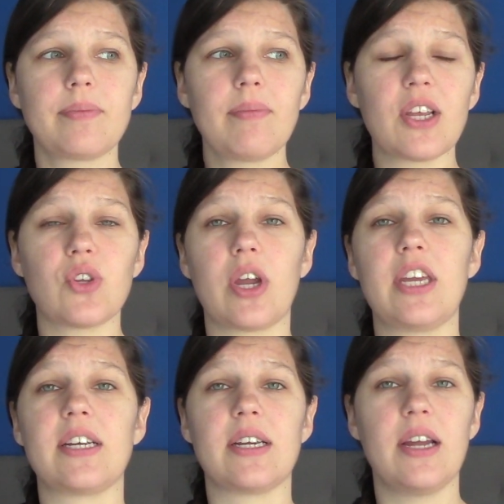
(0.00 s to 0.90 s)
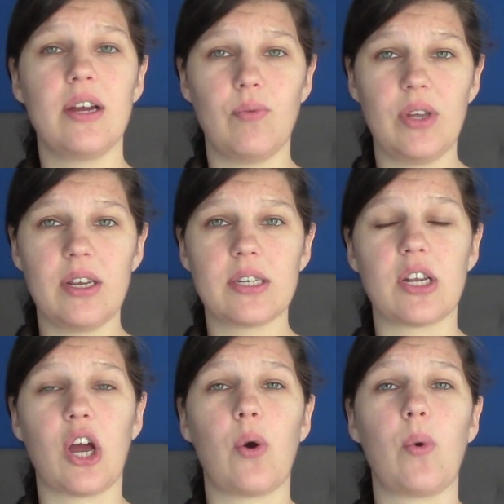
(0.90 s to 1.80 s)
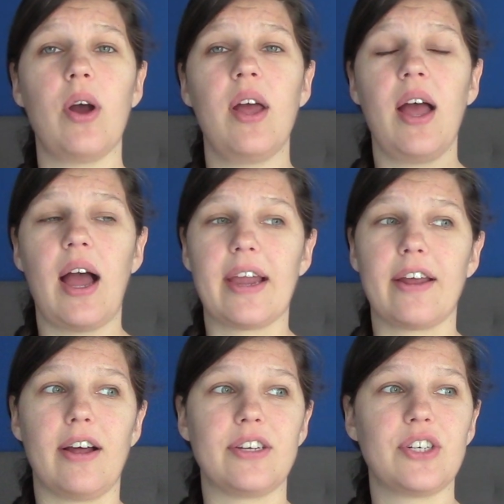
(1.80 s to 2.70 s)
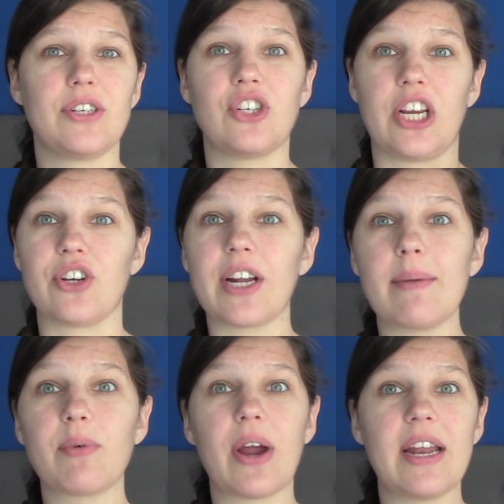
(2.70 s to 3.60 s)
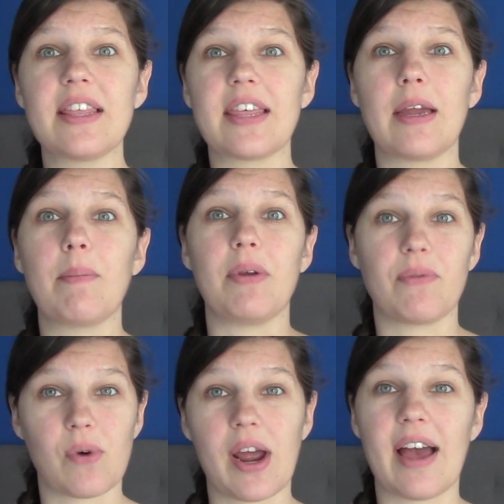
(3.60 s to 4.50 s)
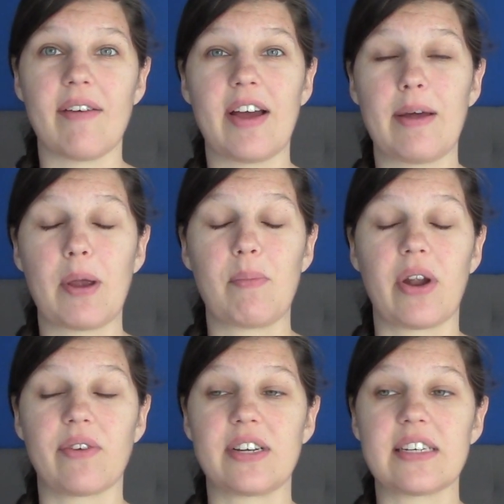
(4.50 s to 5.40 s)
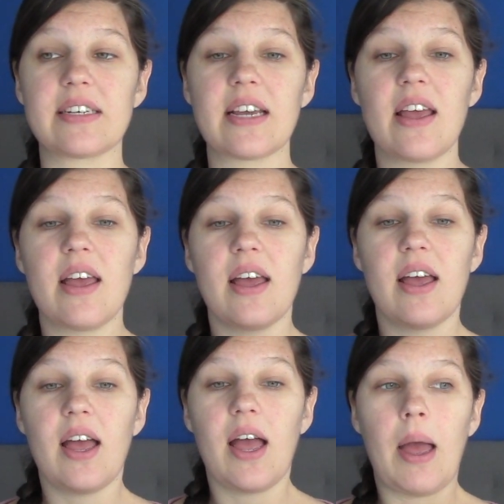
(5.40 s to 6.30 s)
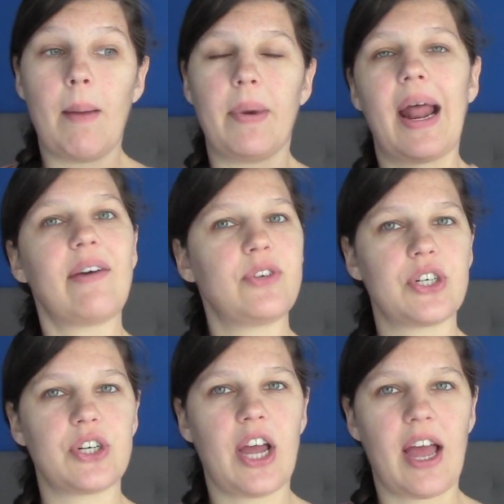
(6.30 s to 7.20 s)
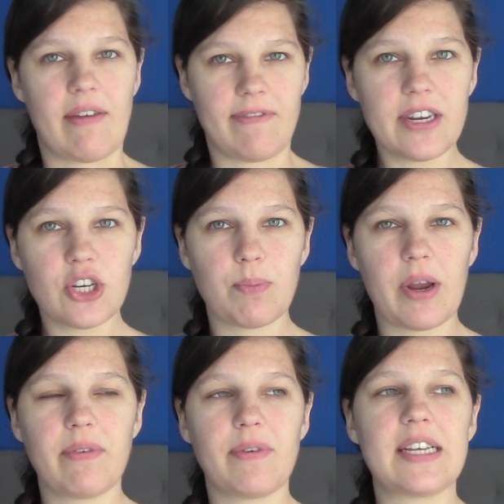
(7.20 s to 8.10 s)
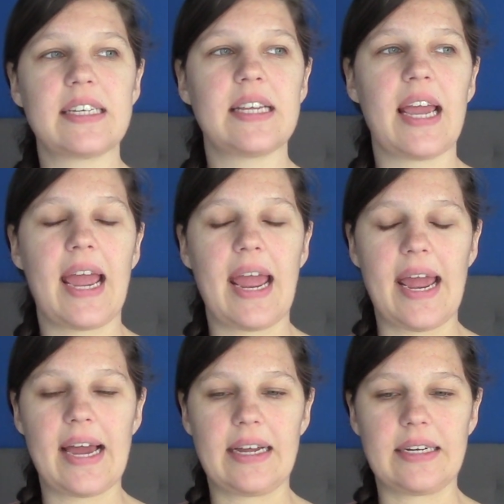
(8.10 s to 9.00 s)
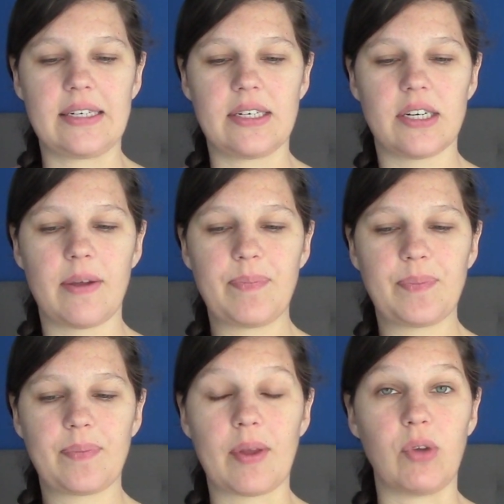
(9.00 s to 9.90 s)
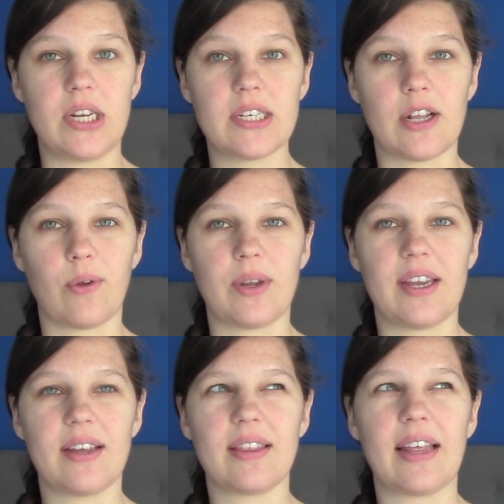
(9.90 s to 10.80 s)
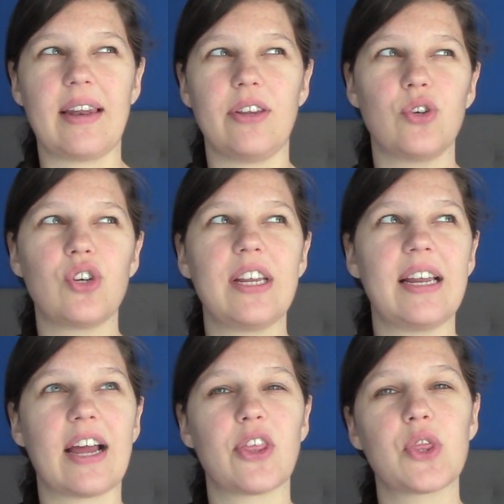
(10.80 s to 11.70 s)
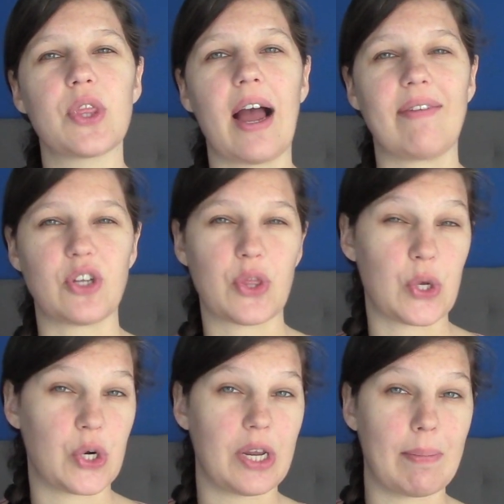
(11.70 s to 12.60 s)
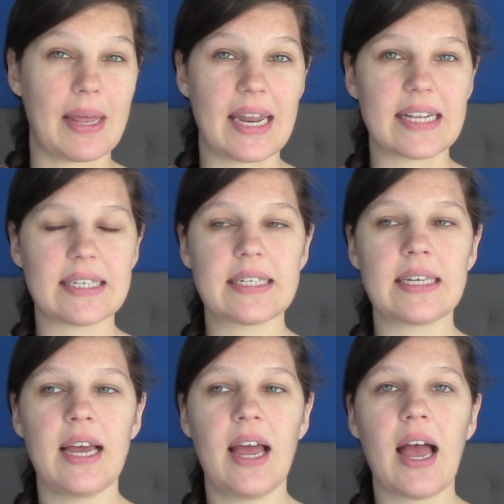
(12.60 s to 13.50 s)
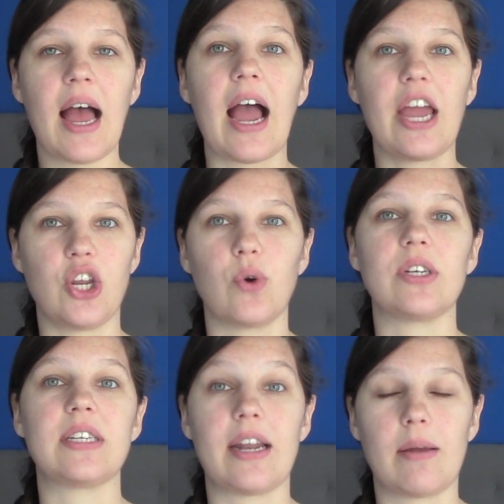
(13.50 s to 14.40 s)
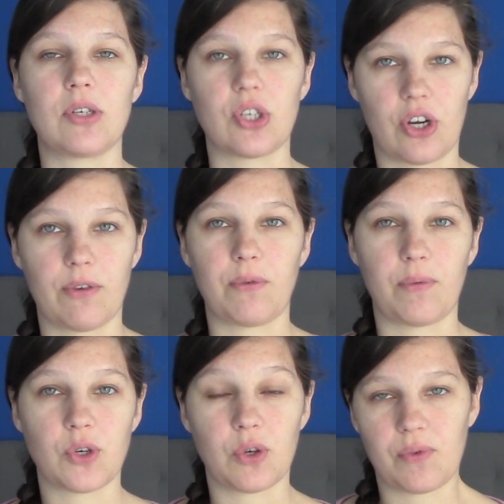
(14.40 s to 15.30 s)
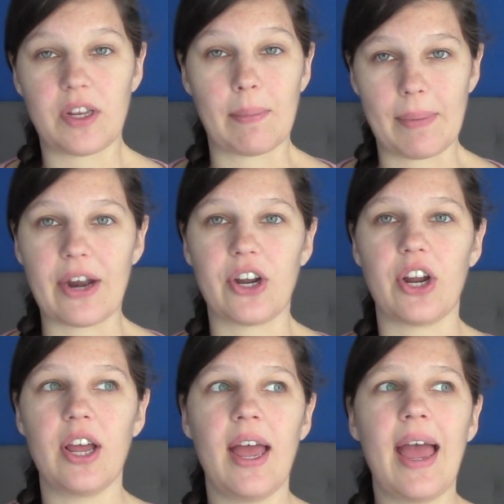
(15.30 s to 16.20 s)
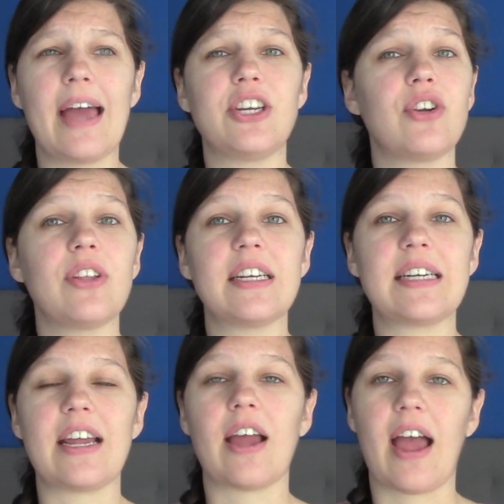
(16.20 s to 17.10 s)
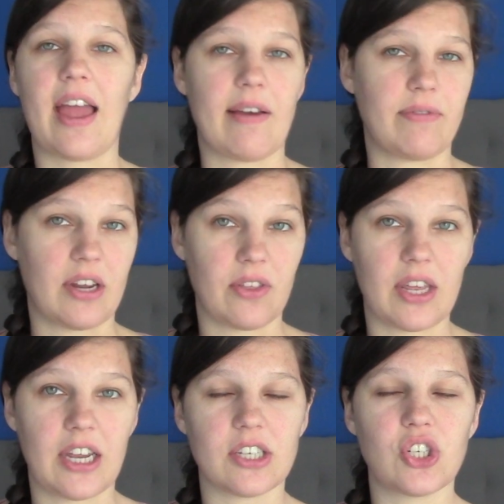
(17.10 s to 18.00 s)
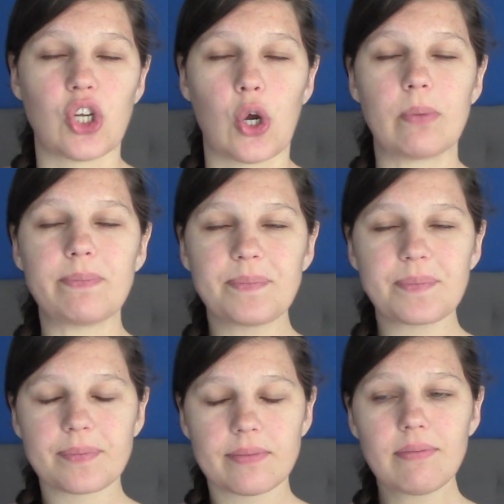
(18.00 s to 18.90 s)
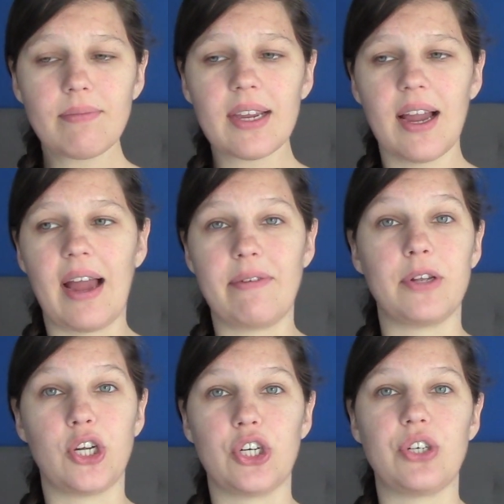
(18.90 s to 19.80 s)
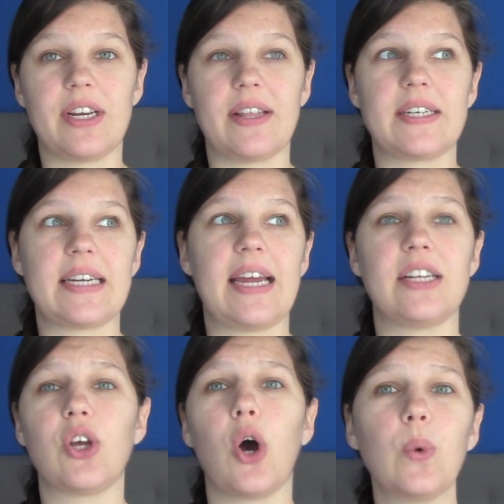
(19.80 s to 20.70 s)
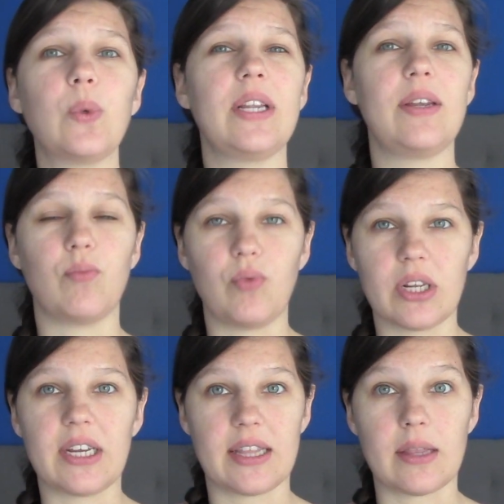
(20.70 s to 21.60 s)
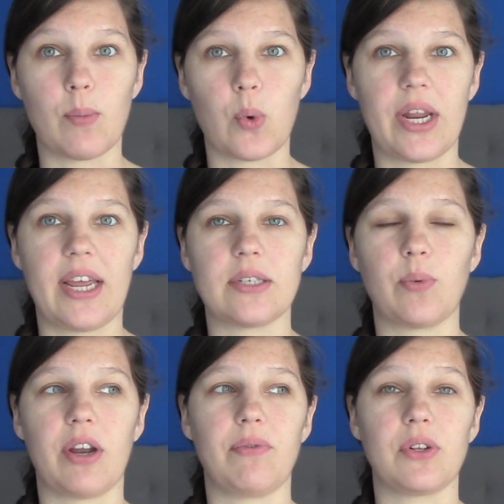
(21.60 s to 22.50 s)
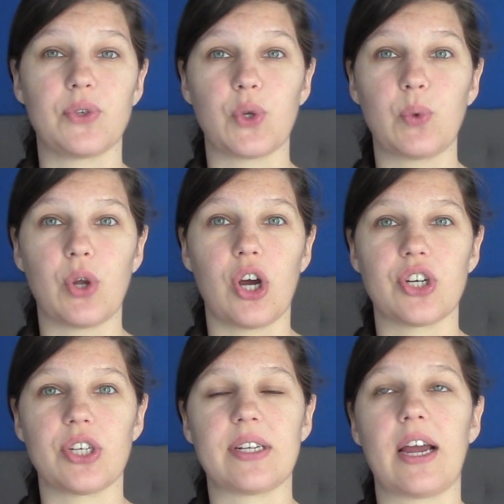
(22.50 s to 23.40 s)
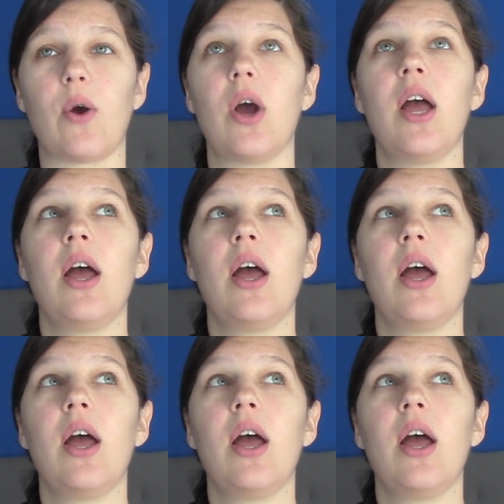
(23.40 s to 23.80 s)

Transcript: so I eat it really slow. I cannot change a diaper or anything before I have had my breakfast. But after I finish breakfast and really slowly, and then usually like after 30 minutes, I notice that I'm starting to feel better. And during the day, I have nothing. So I feel good during the day. It's only really in the mornings where I feel so nauseous now.